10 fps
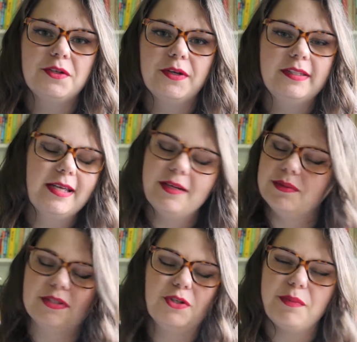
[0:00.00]
agreed that it
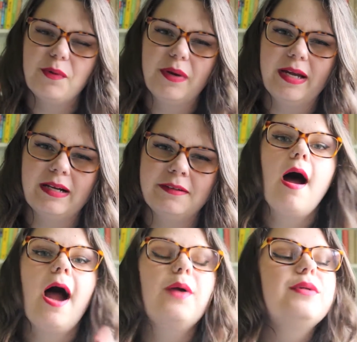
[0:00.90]
was super weird.
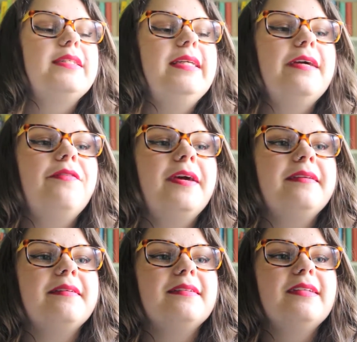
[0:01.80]
I was
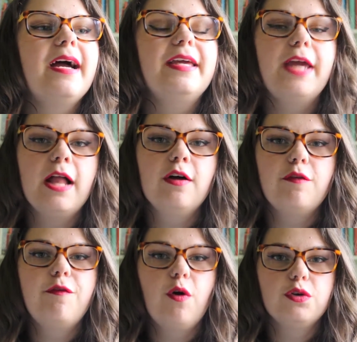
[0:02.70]
given a yellow
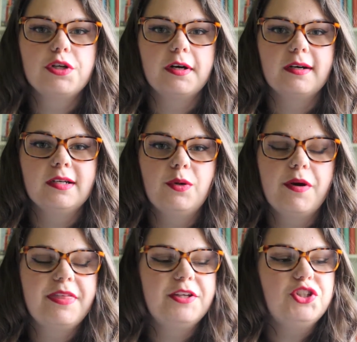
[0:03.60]
folder
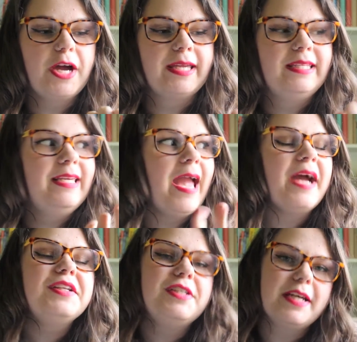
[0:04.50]
with a
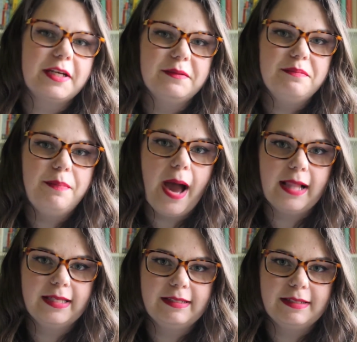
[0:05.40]
gigantic
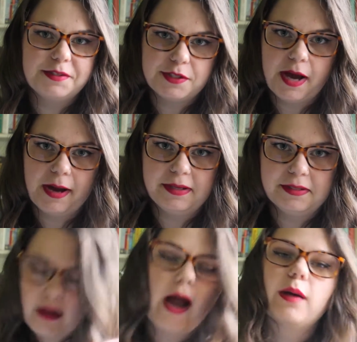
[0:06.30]
ballot inside.
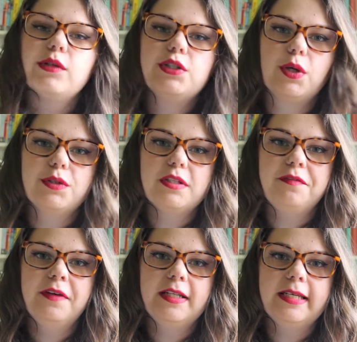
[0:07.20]
I was told to
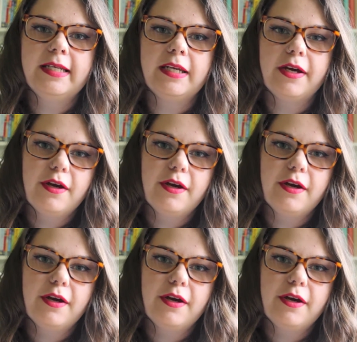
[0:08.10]
fill in